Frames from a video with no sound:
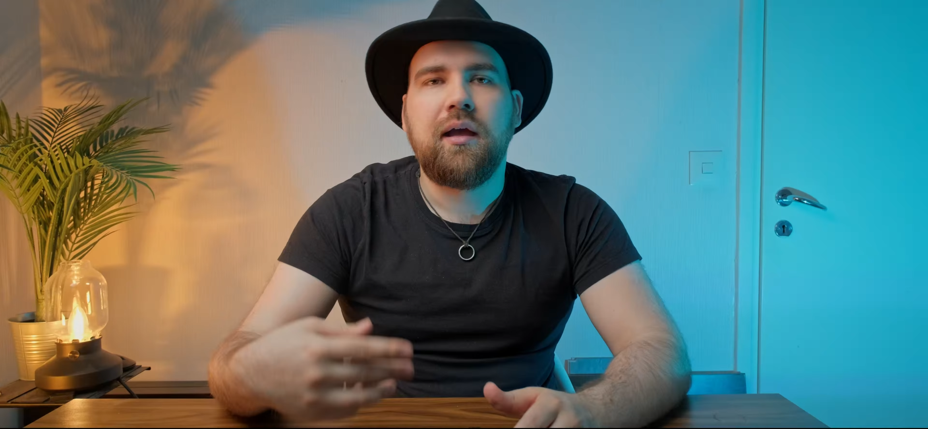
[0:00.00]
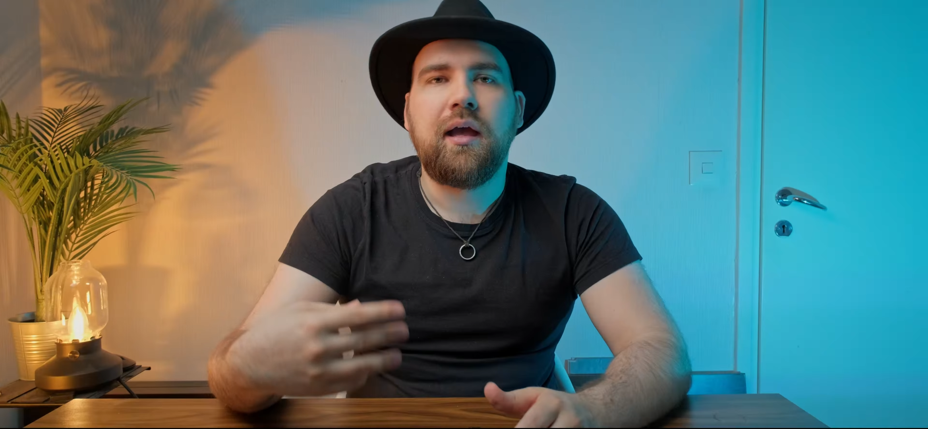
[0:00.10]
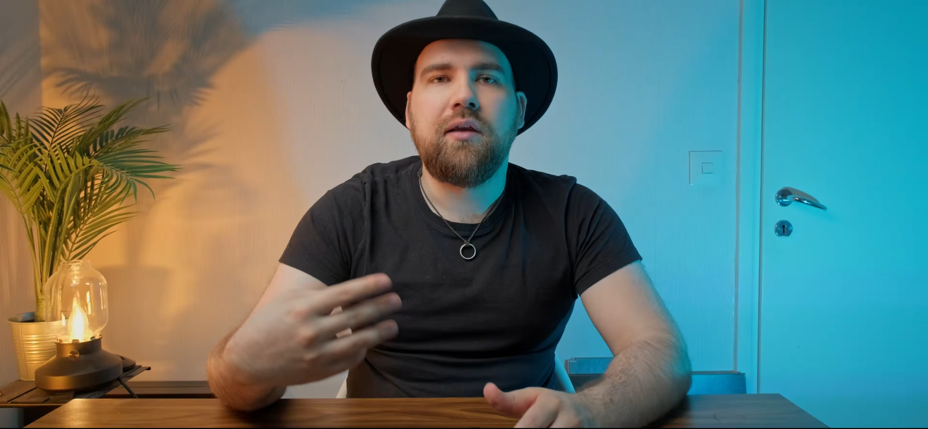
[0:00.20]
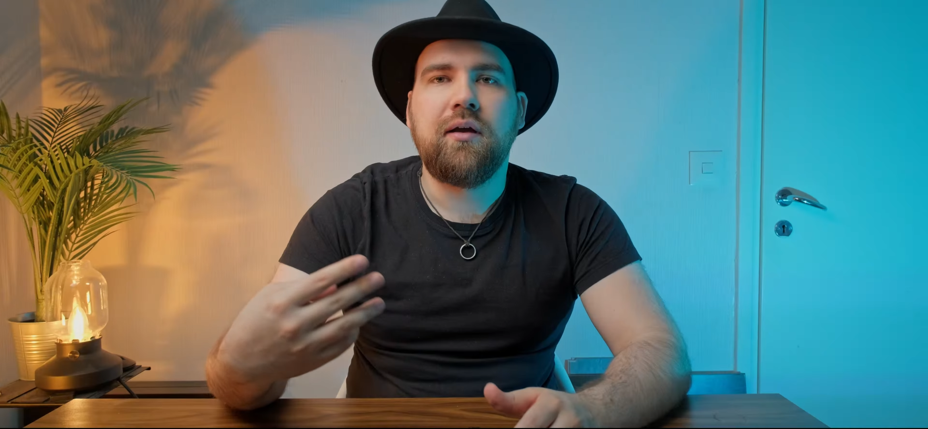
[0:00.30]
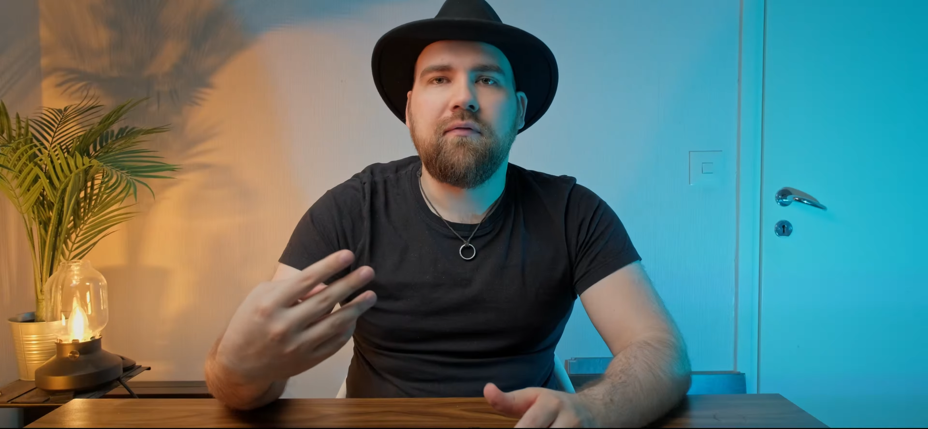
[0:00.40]

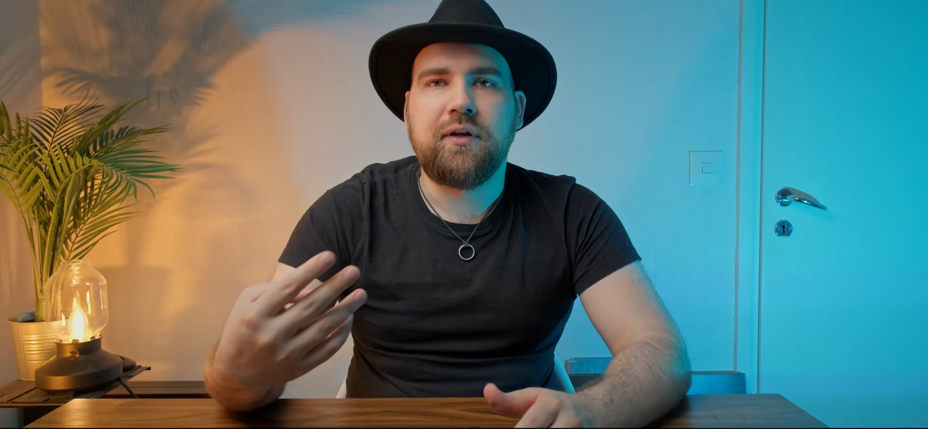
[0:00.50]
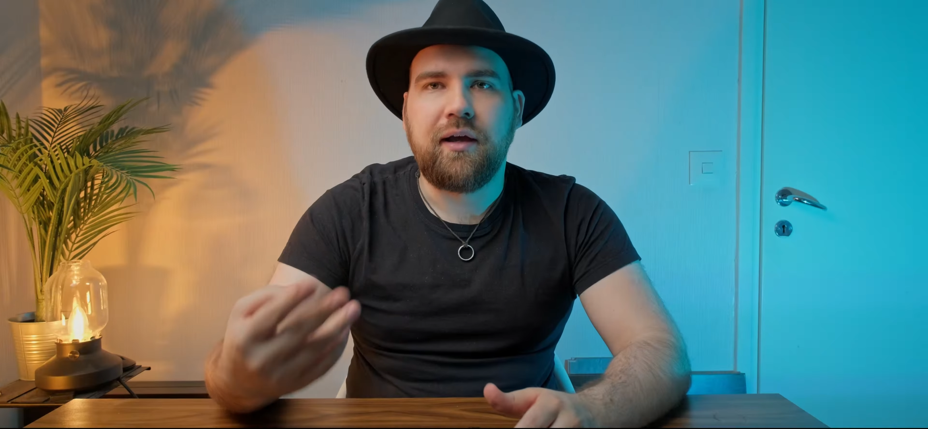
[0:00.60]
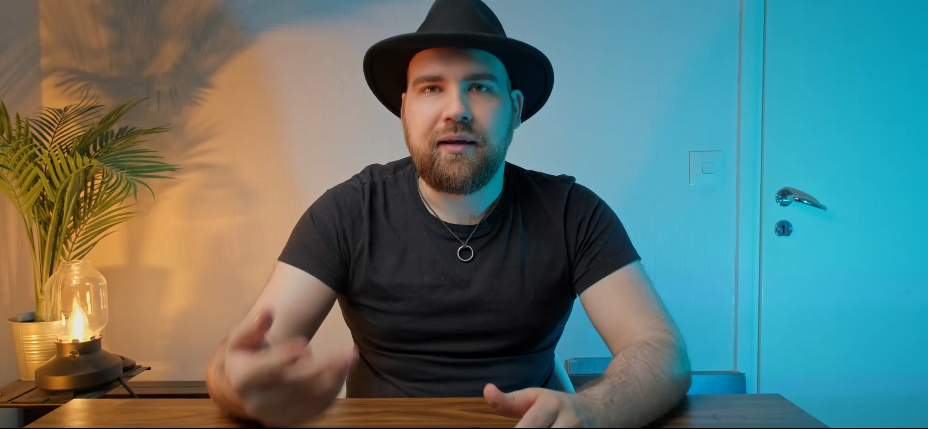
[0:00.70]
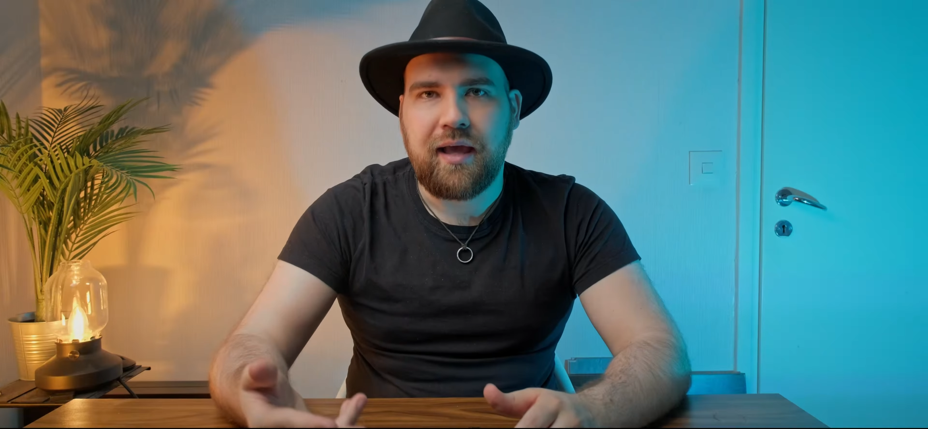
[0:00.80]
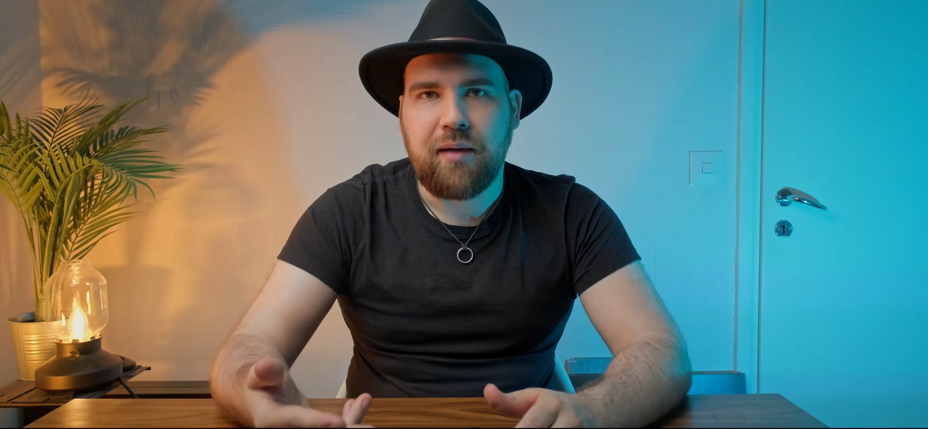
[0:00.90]
and you have
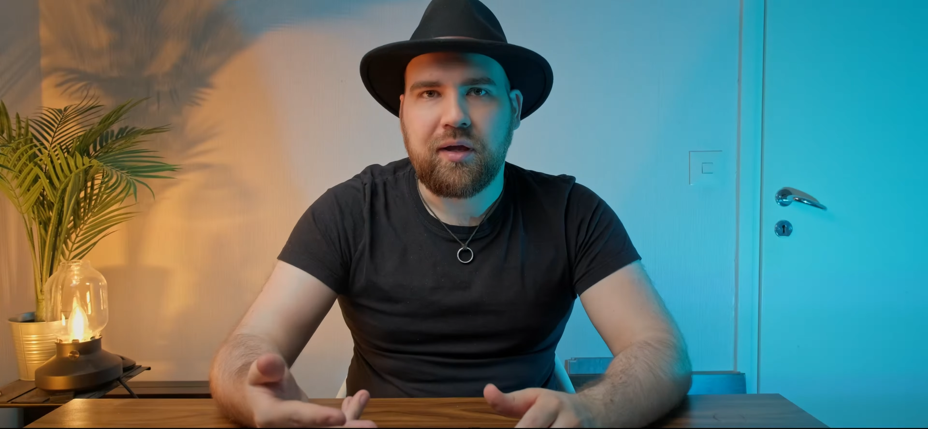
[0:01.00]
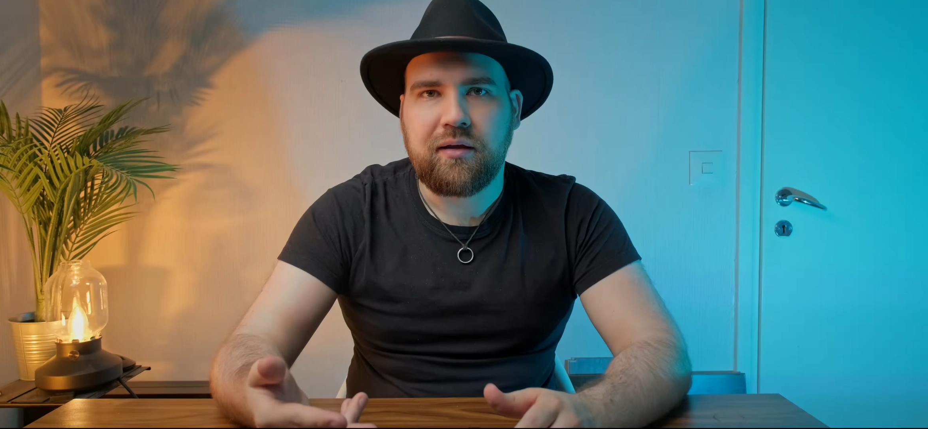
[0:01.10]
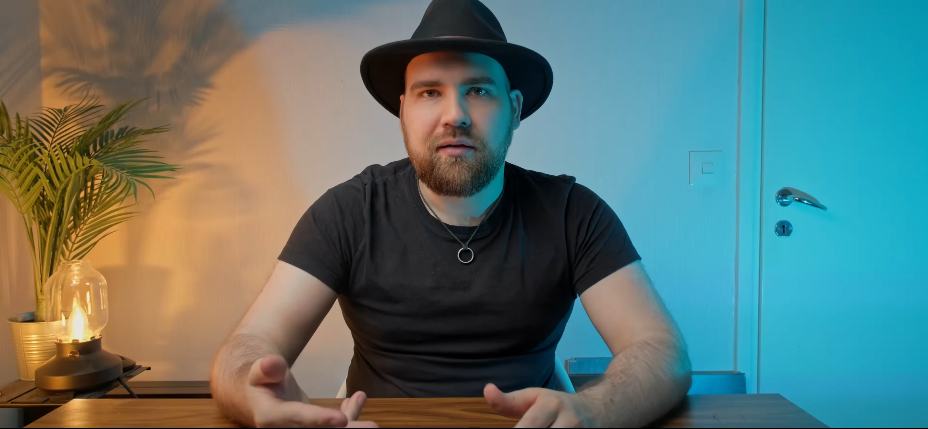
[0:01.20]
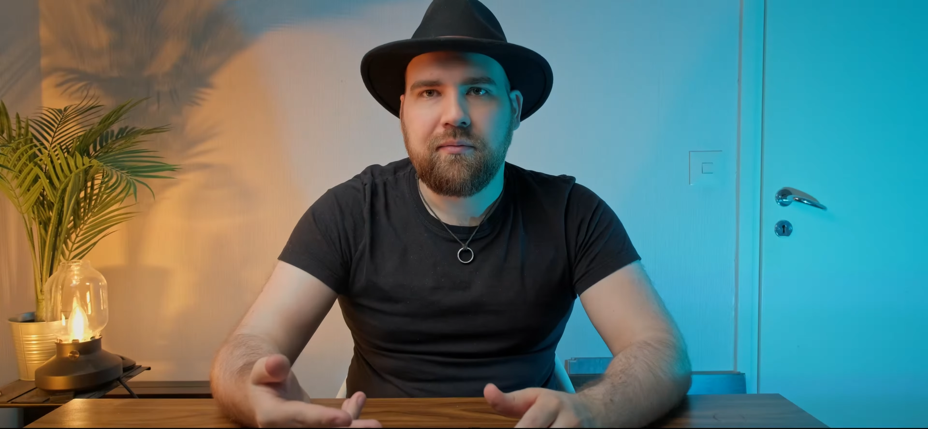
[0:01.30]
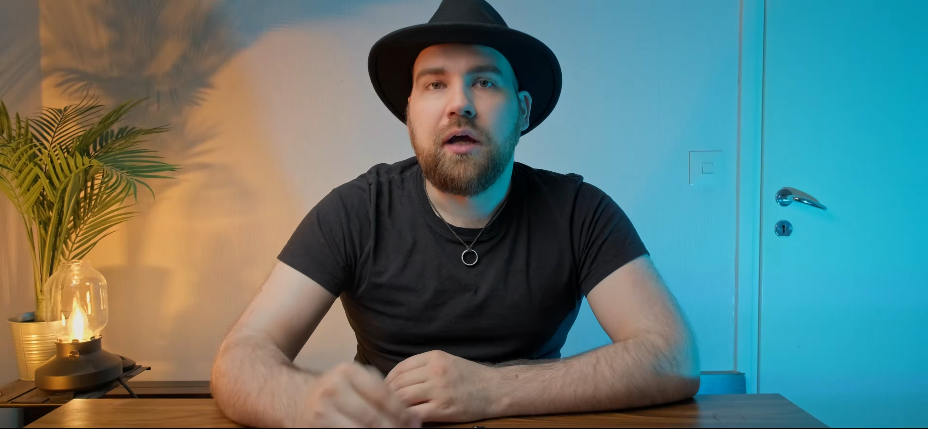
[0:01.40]
dynamic.